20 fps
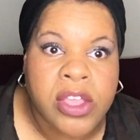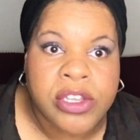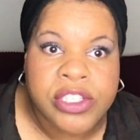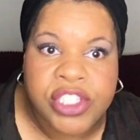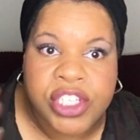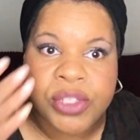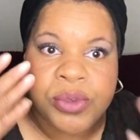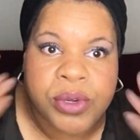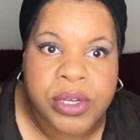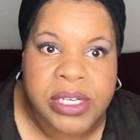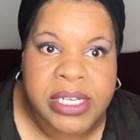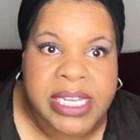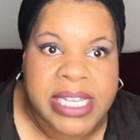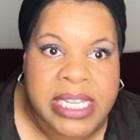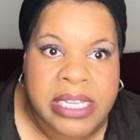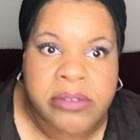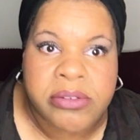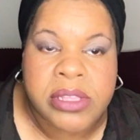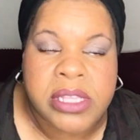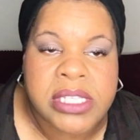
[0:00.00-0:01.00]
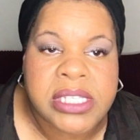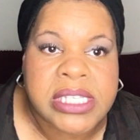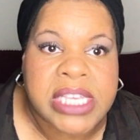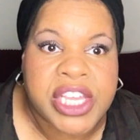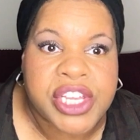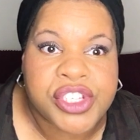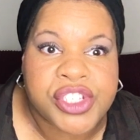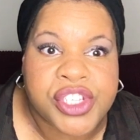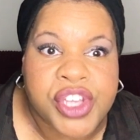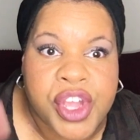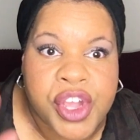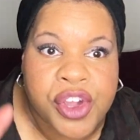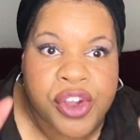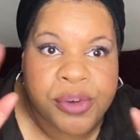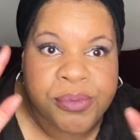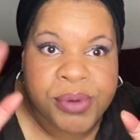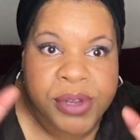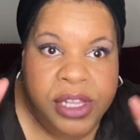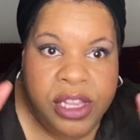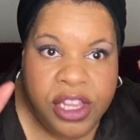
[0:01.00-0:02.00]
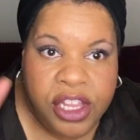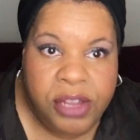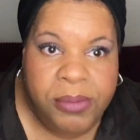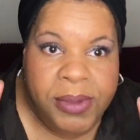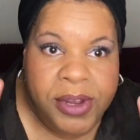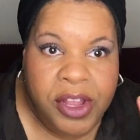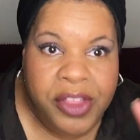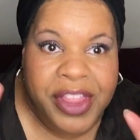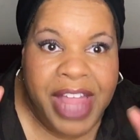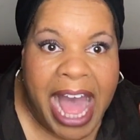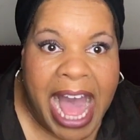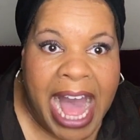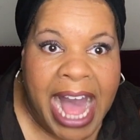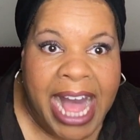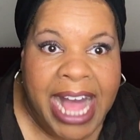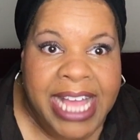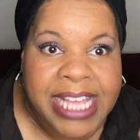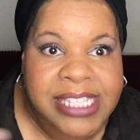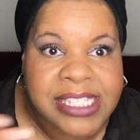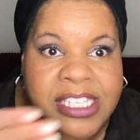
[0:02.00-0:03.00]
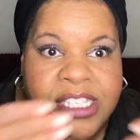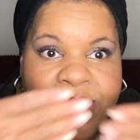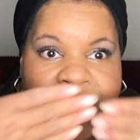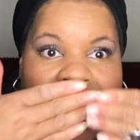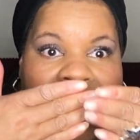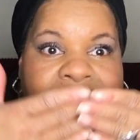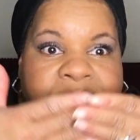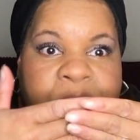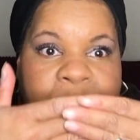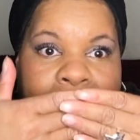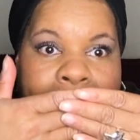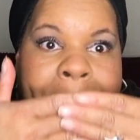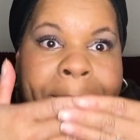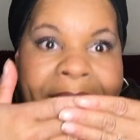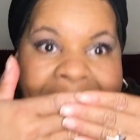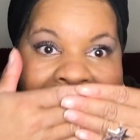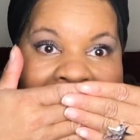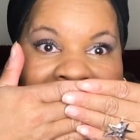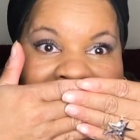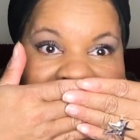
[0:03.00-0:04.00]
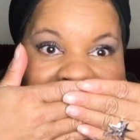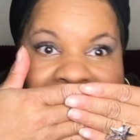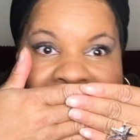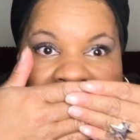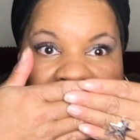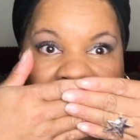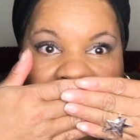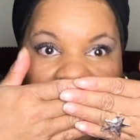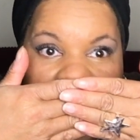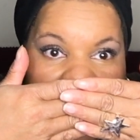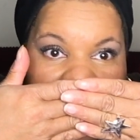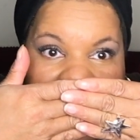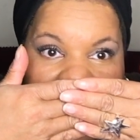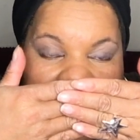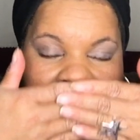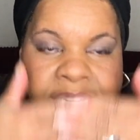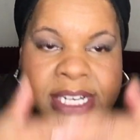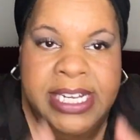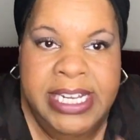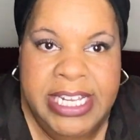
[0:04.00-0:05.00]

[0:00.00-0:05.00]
Just wanted to even the skin tone, put a little bit on the eyes since we have to wear masks everywhere.